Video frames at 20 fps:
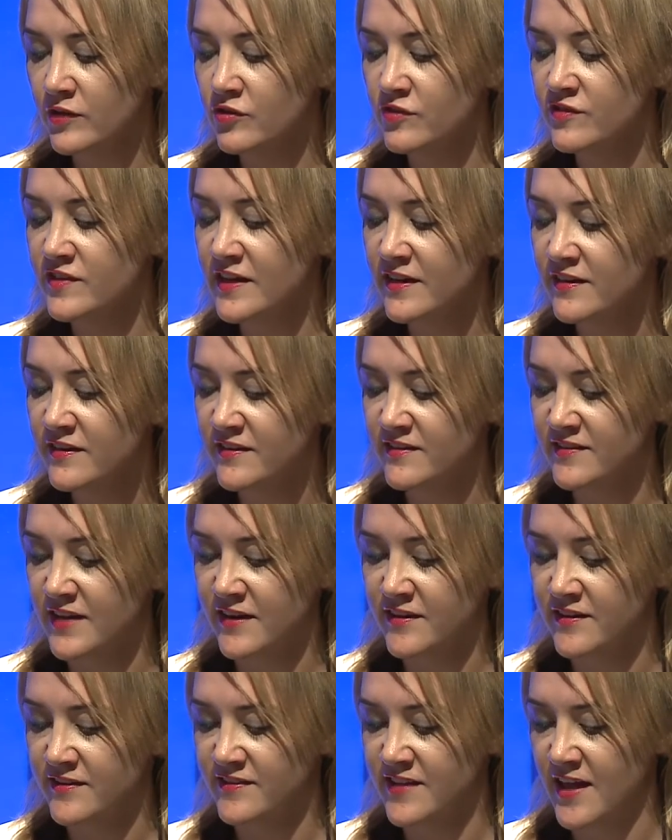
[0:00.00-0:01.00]
New Zealanders
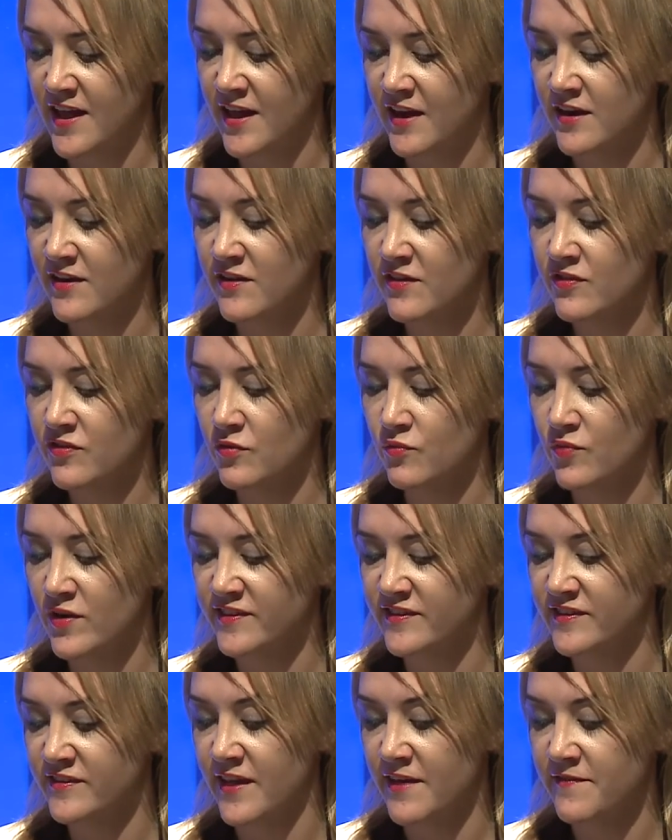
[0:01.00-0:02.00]
understand the
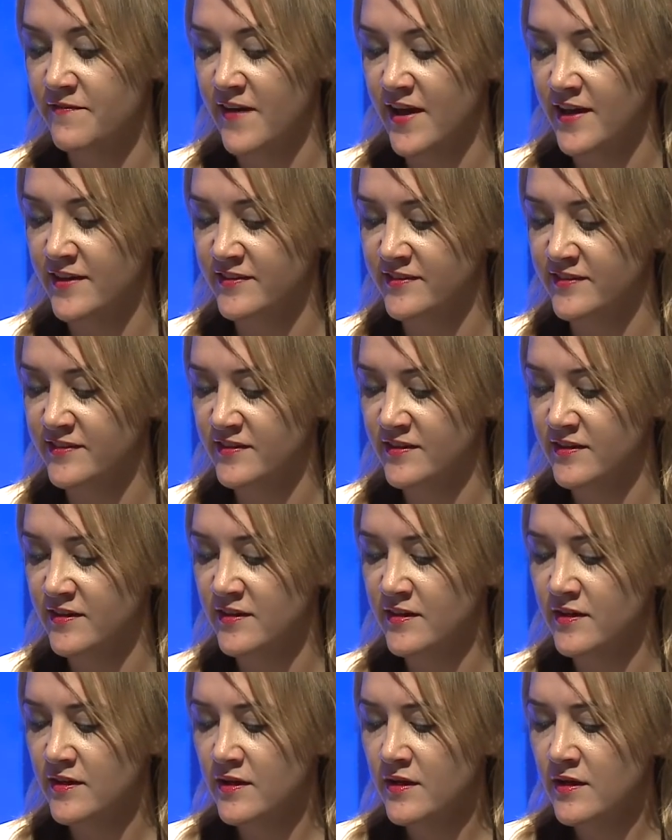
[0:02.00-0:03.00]
risks they face.
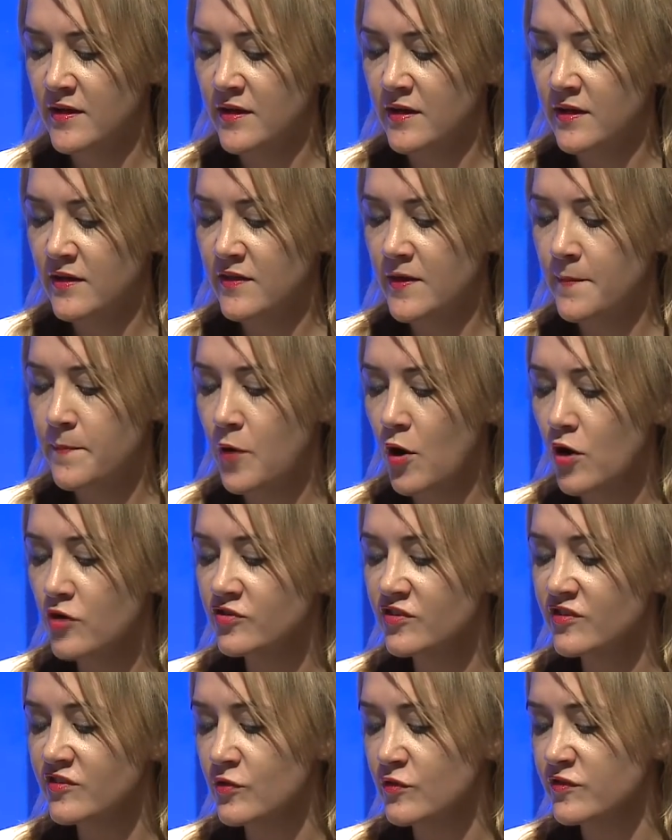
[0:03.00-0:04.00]
The
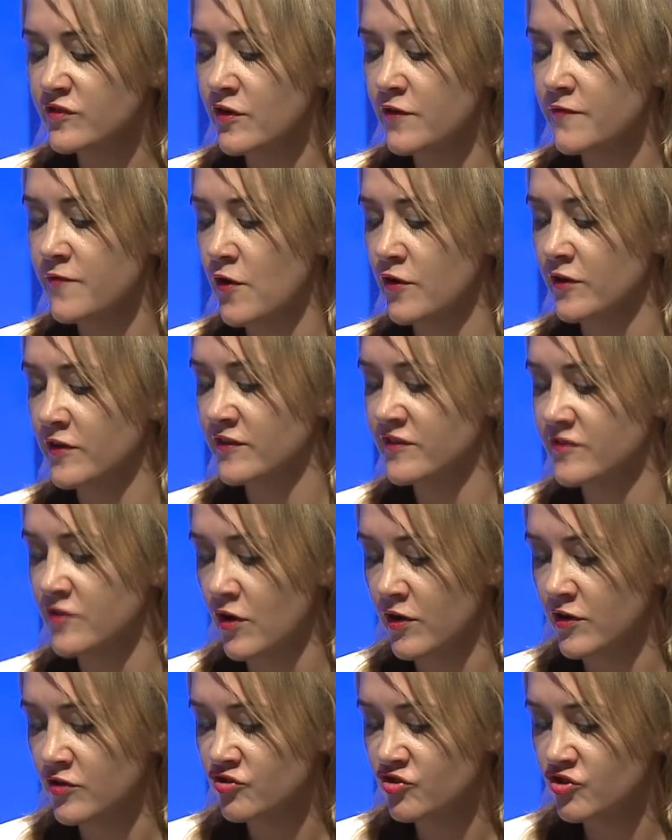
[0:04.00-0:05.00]
approach is also focused
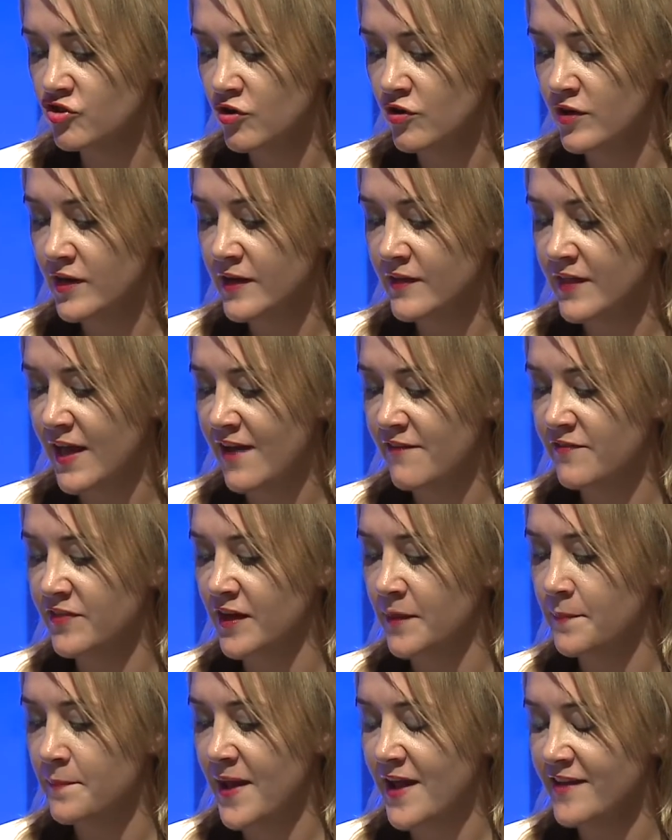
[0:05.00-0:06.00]
on ensuring they have the
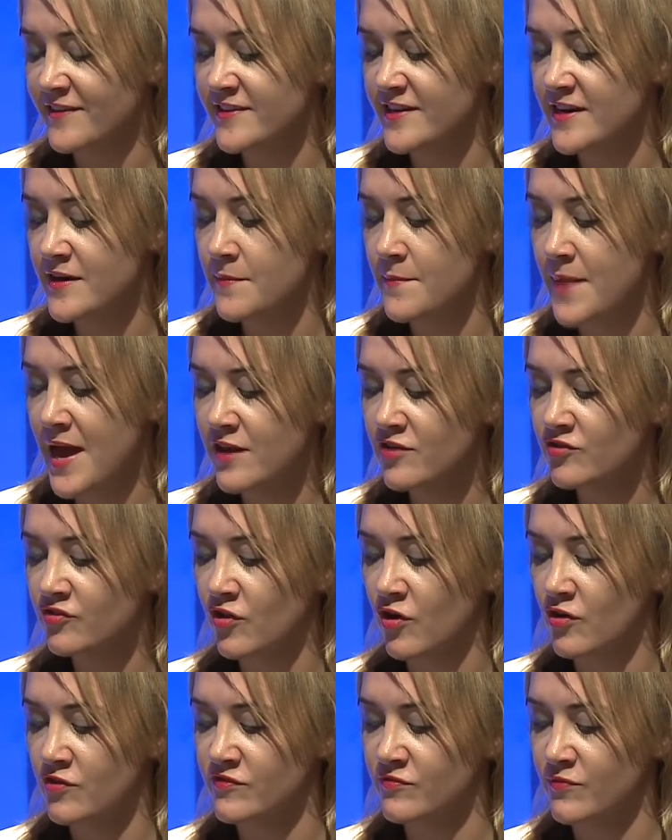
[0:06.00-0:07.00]
capacity to manage
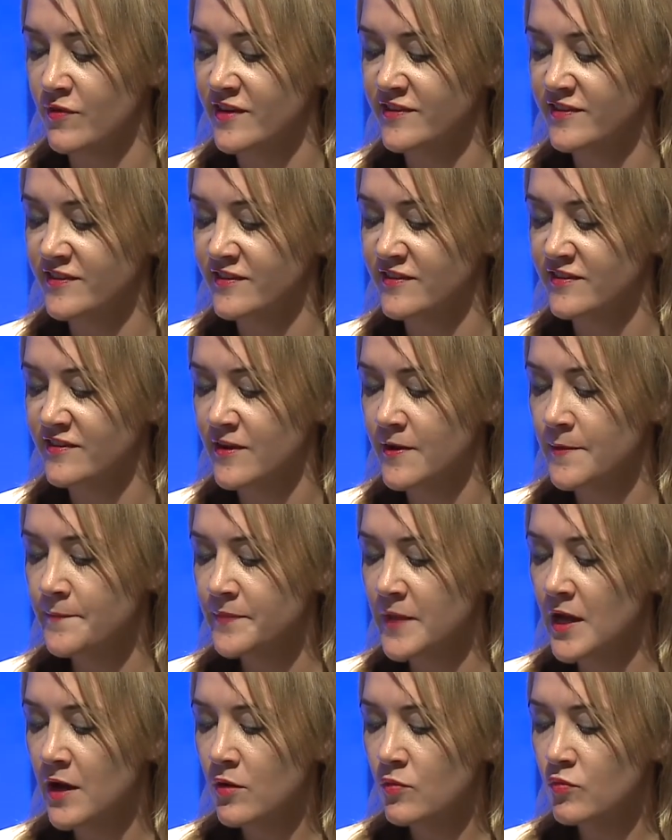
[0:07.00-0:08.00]
those risks,
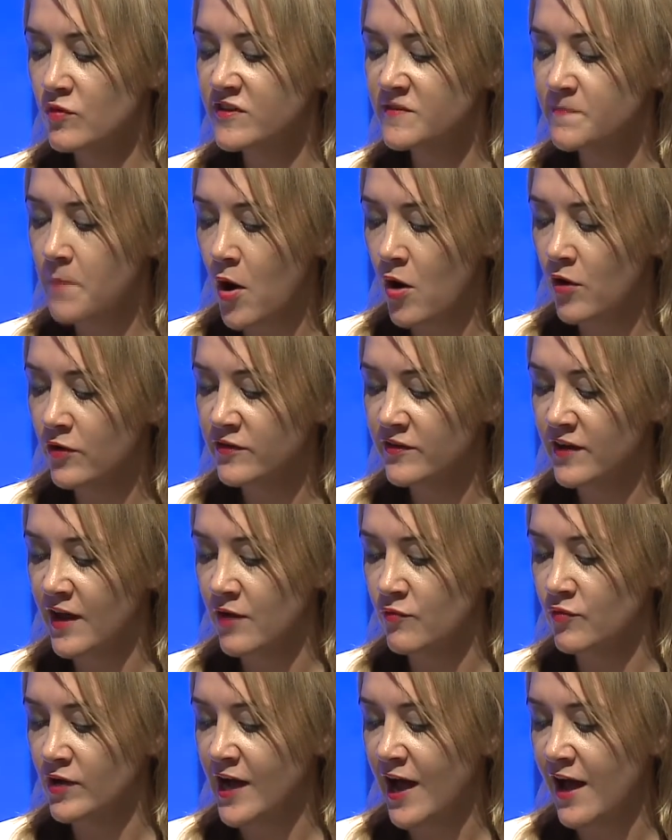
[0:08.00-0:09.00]
respond
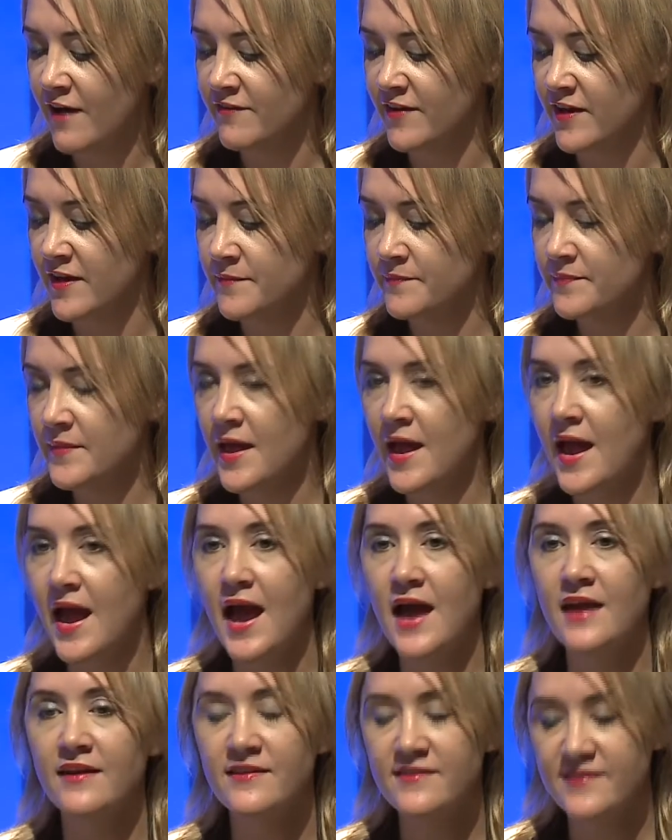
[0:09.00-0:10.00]
and recover,
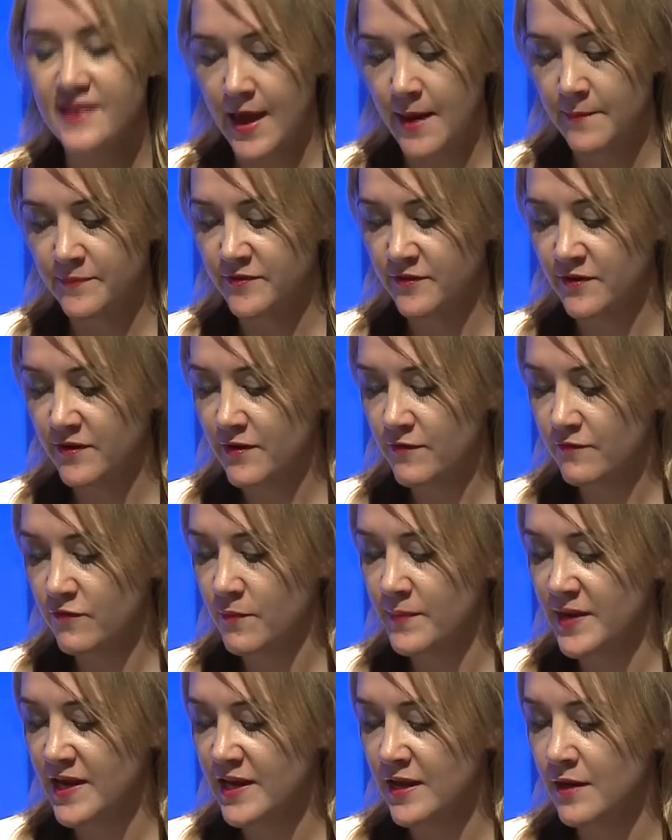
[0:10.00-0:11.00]
and adapt
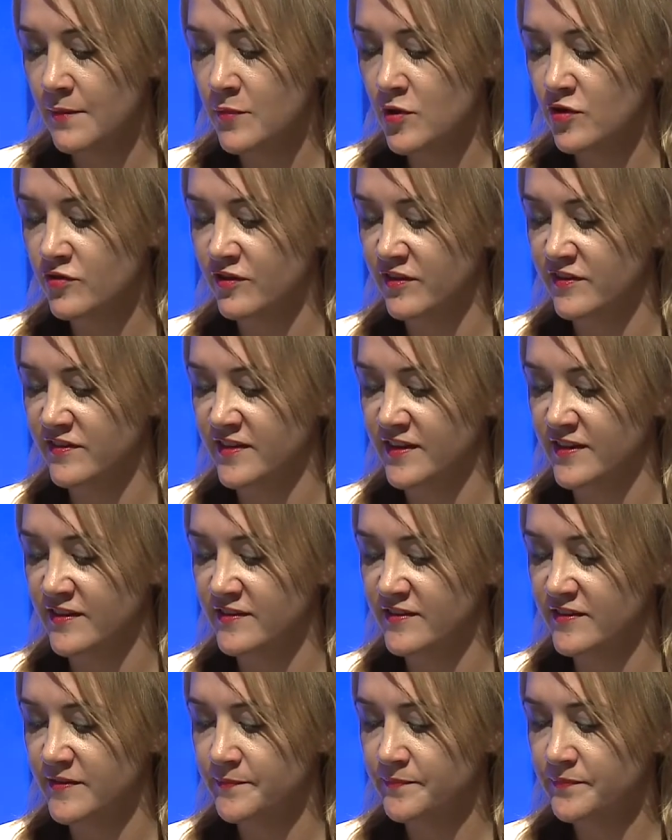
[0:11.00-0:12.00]
from any
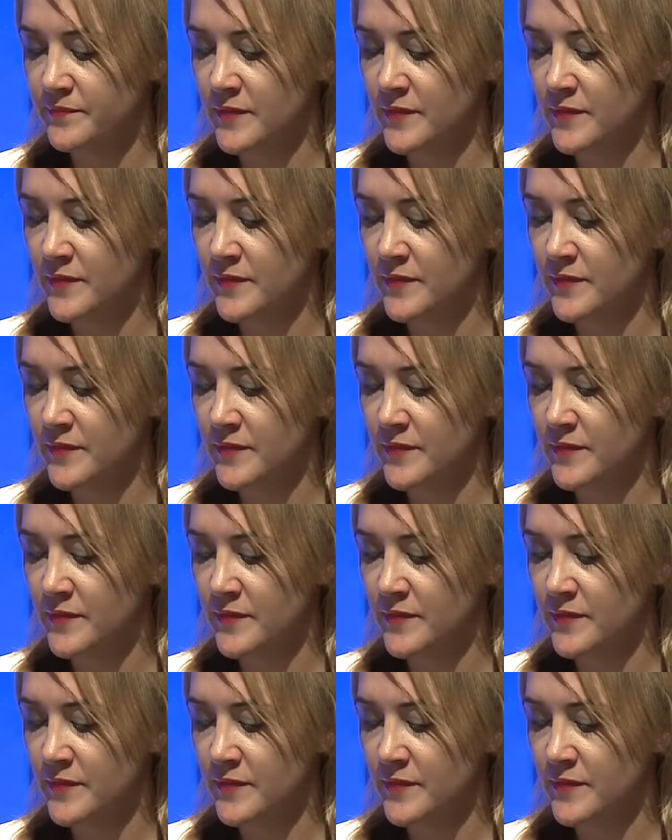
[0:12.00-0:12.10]
emergencies.